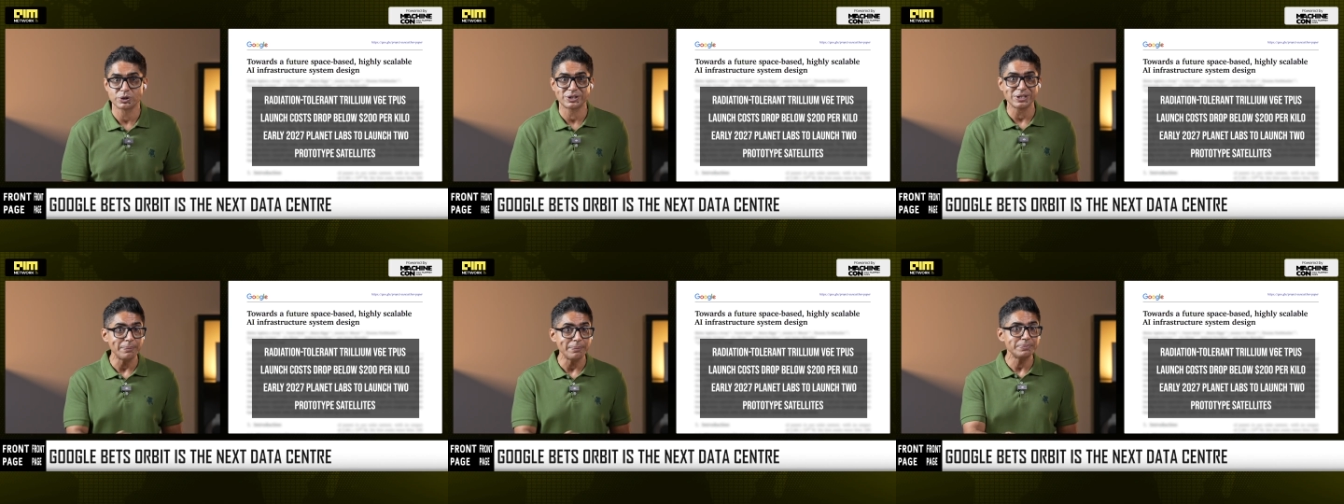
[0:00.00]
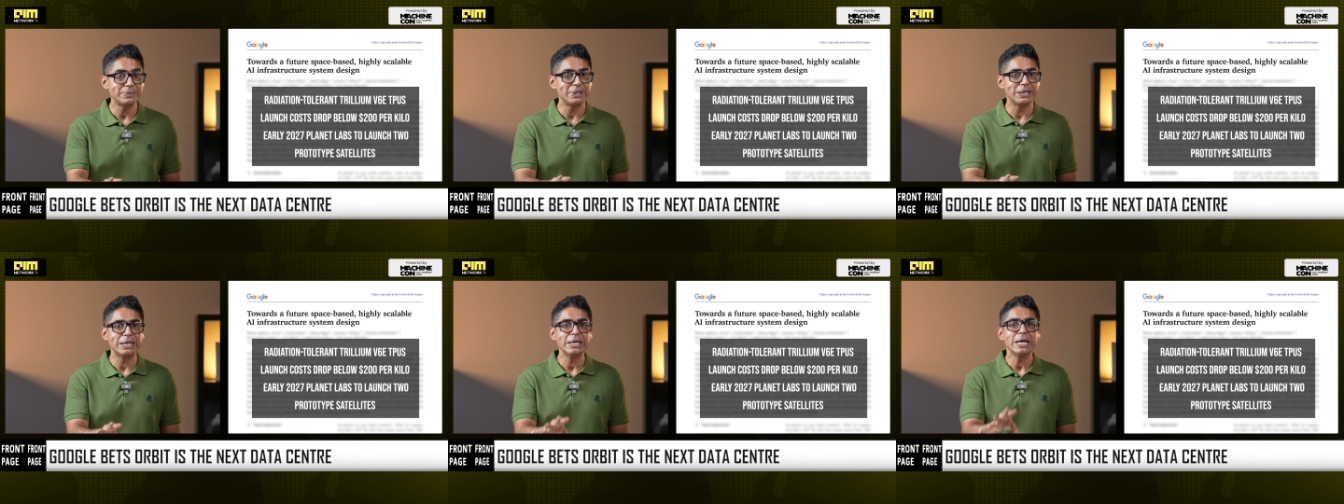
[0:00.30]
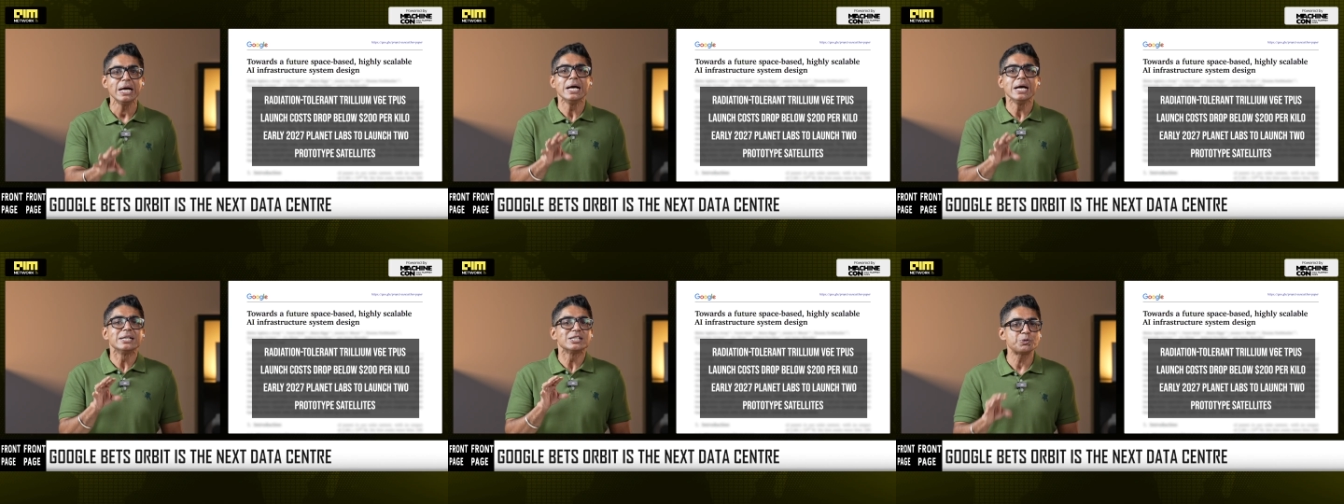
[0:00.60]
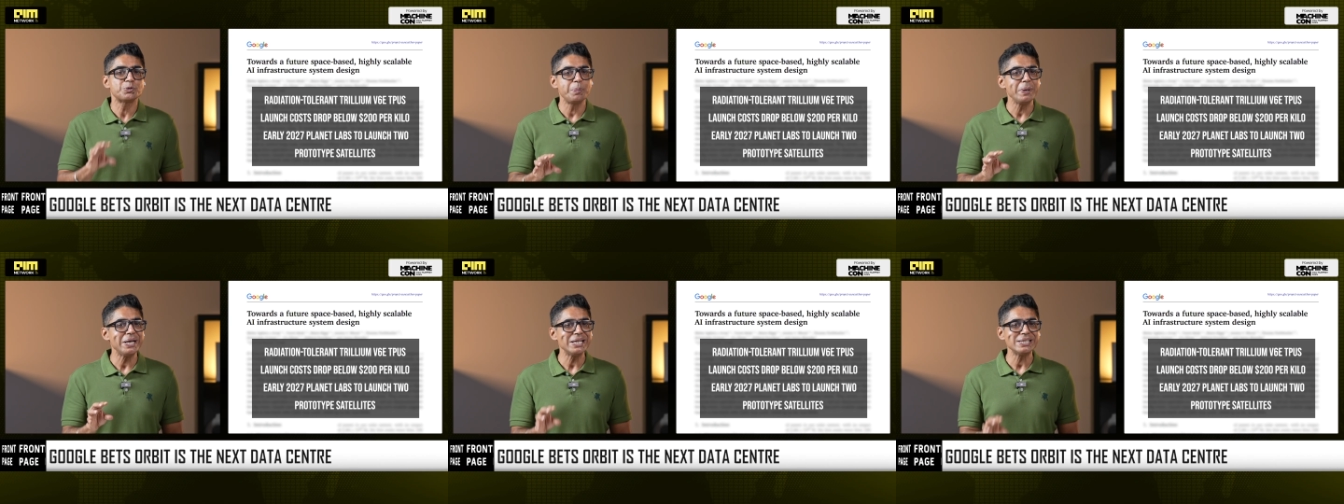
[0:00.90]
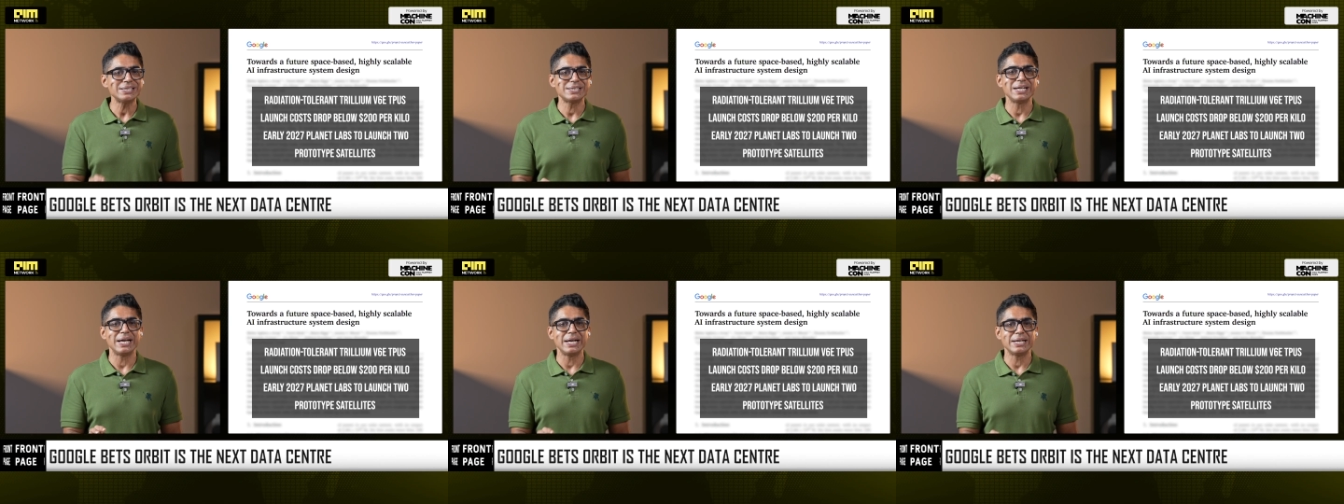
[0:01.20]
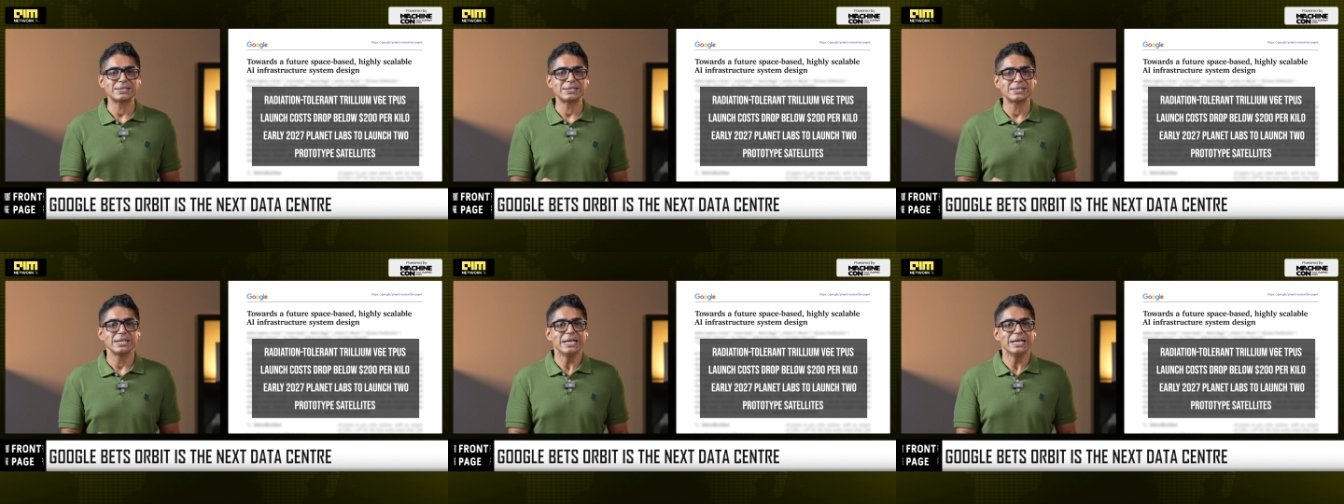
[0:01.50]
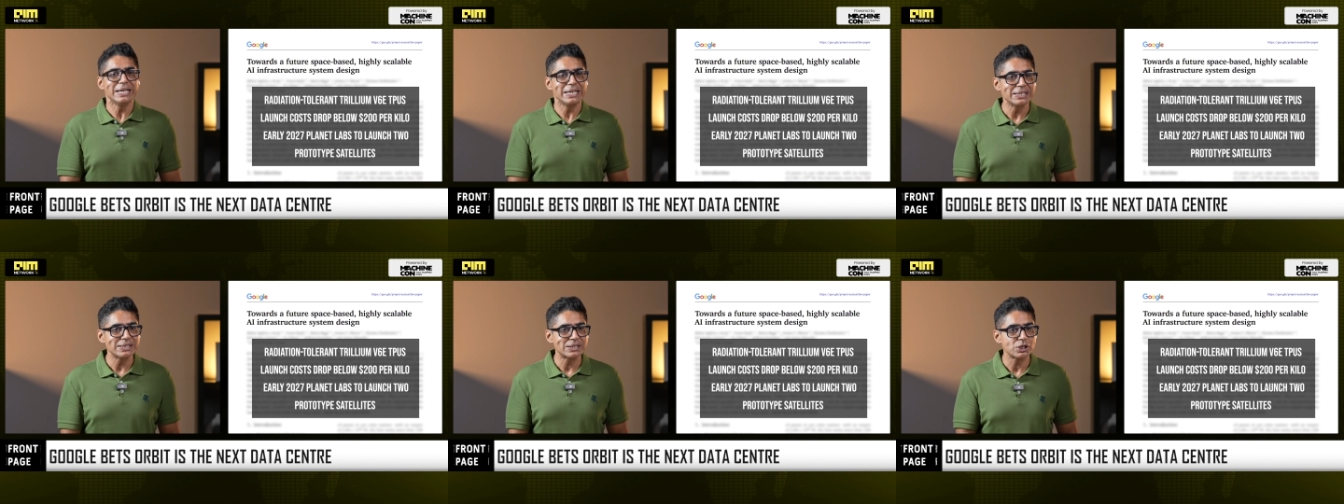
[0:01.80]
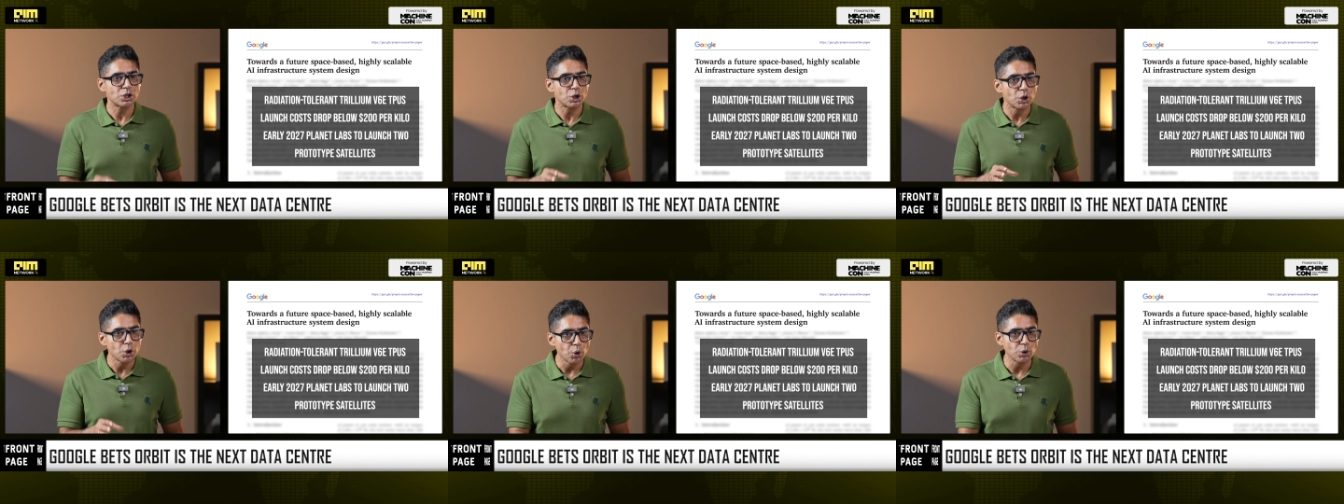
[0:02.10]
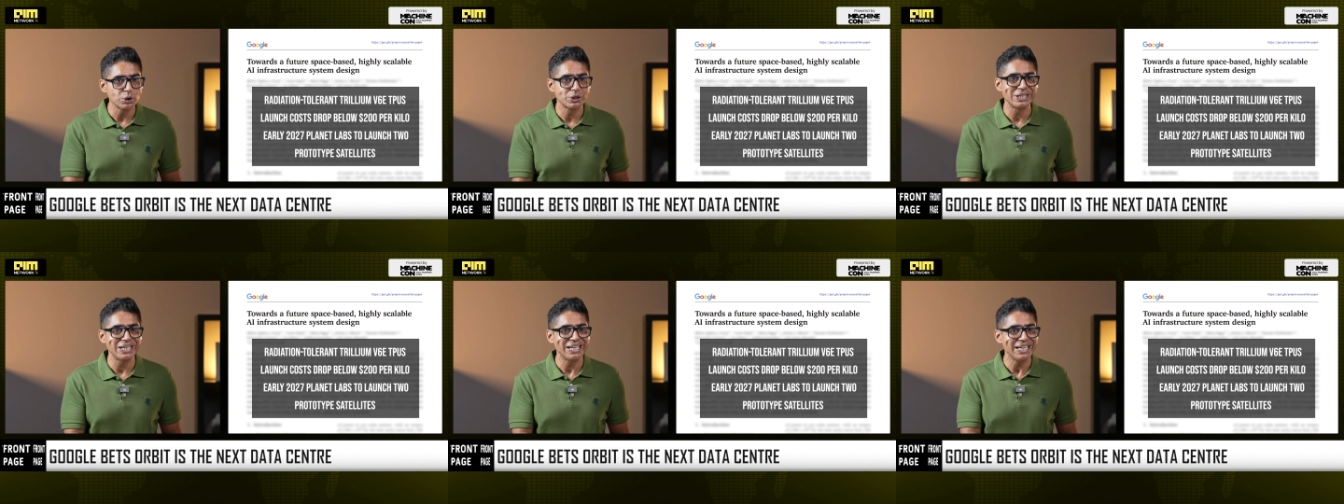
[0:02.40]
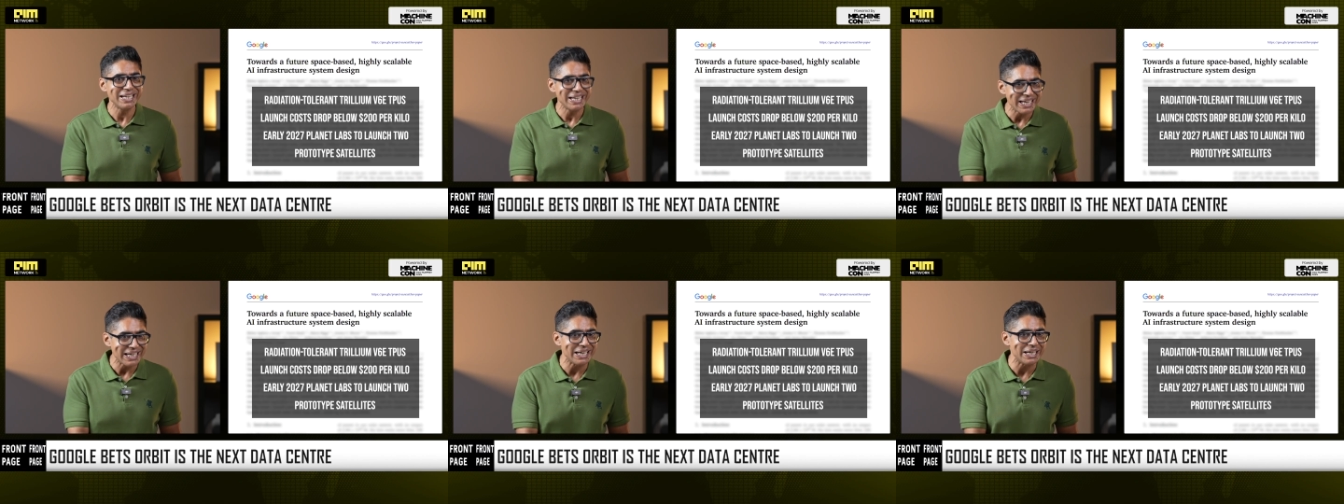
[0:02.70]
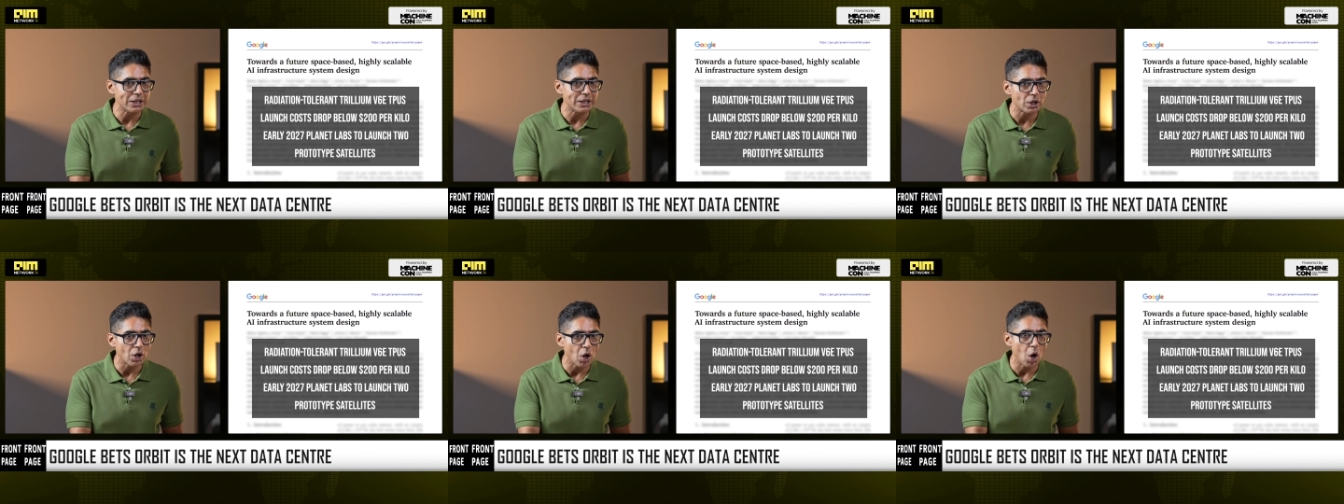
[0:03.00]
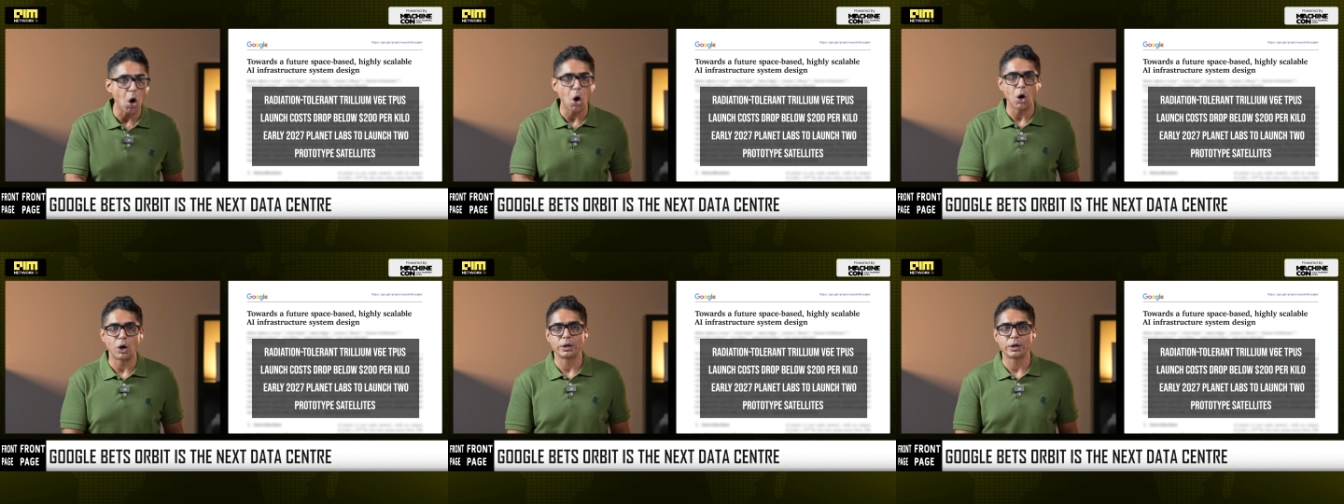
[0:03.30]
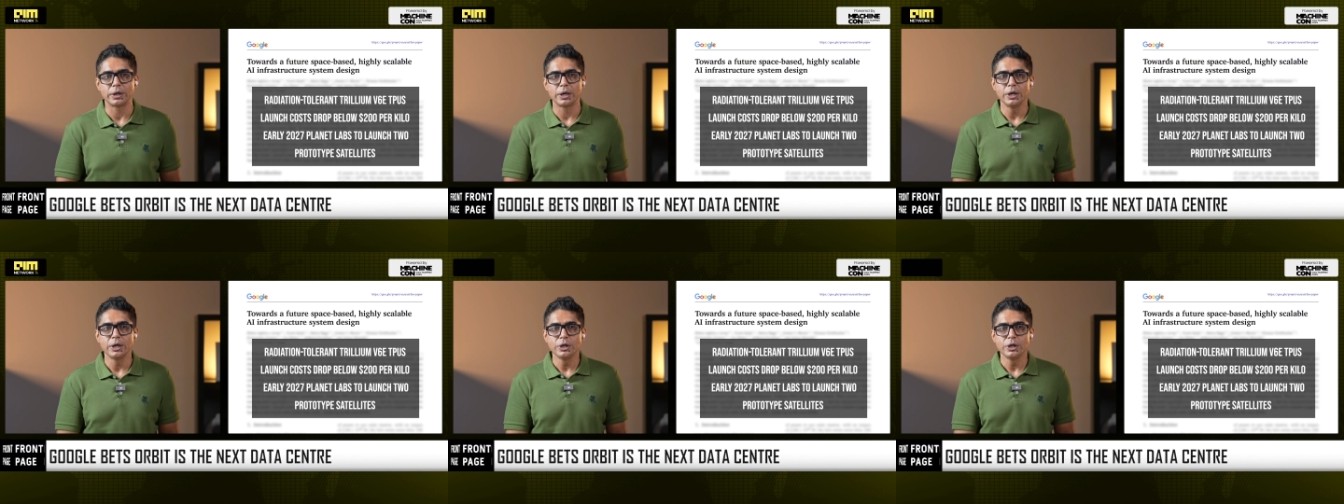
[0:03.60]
something SpaceX is closing in on.